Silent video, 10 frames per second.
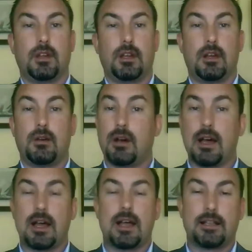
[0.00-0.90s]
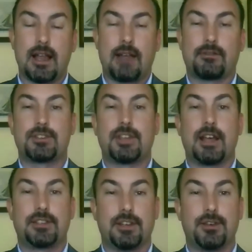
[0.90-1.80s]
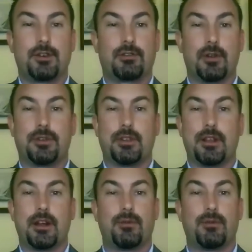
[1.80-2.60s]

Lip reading: Well, I have to say I tend to agree with you there.